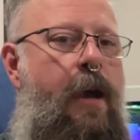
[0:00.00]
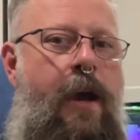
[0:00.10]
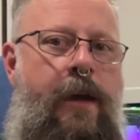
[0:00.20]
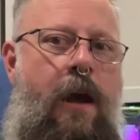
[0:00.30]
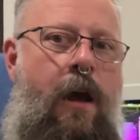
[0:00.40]

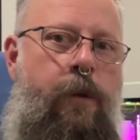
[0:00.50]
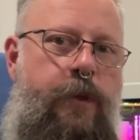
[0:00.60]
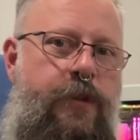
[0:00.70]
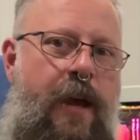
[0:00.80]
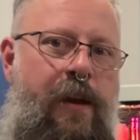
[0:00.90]
I
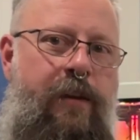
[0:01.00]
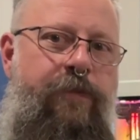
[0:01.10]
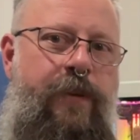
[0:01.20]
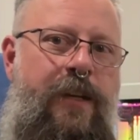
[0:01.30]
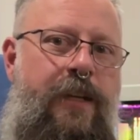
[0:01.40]
always had an
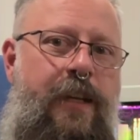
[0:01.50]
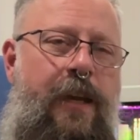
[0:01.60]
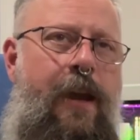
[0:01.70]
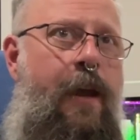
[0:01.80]
affinity,